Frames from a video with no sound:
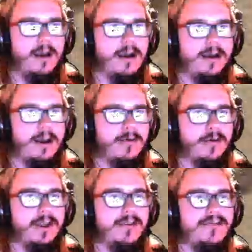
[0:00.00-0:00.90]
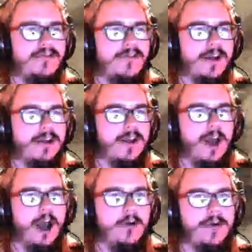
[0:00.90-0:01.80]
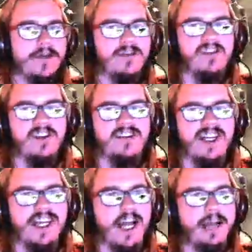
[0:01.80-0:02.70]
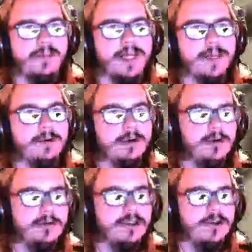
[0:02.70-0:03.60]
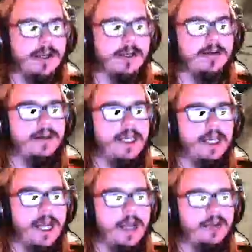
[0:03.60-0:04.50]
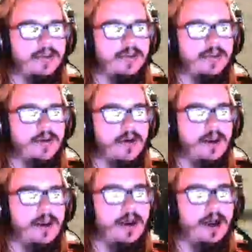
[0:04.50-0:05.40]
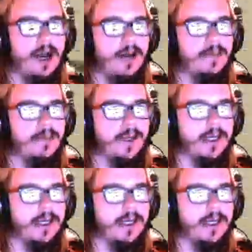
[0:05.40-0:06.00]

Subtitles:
Okay, when the fuck... Oh, we have 69 people who've joined. Nice. But